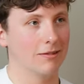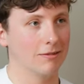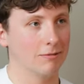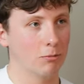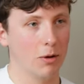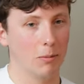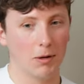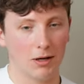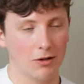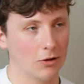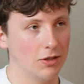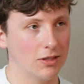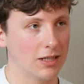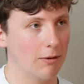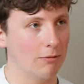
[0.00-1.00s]
Yeah, women can do
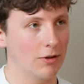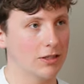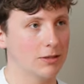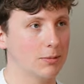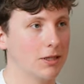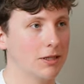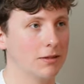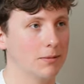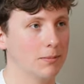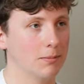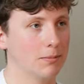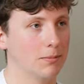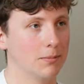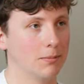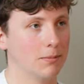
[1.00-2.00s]
the same thing as me.
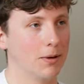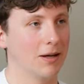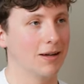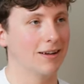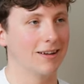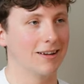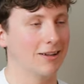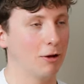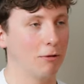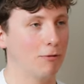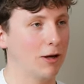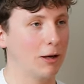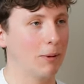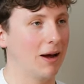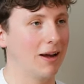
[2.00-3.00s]
Of course. But I don't
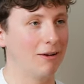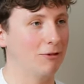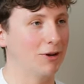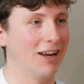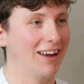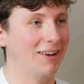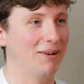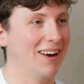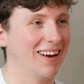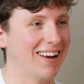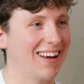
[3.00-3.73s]
think about it every day, man.